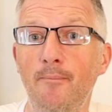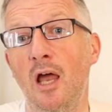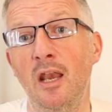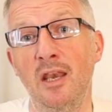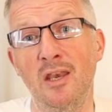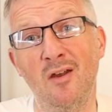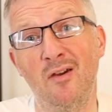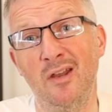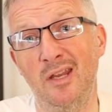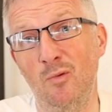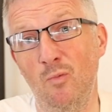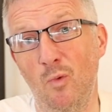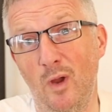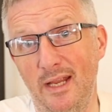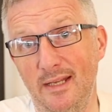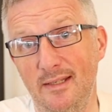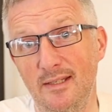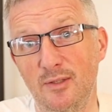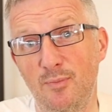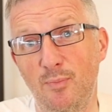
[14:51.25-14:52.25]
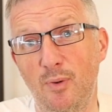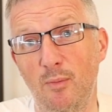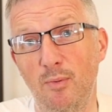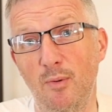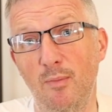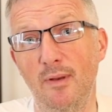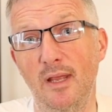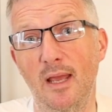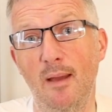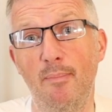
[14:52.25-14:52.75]
A 9 weight is
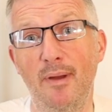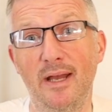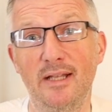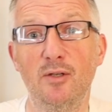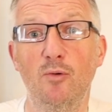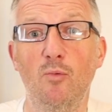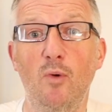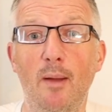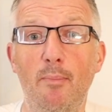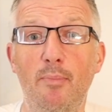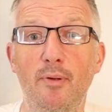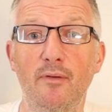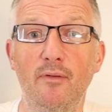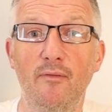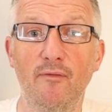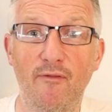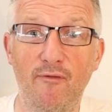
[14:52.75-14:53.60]
probably a better weapon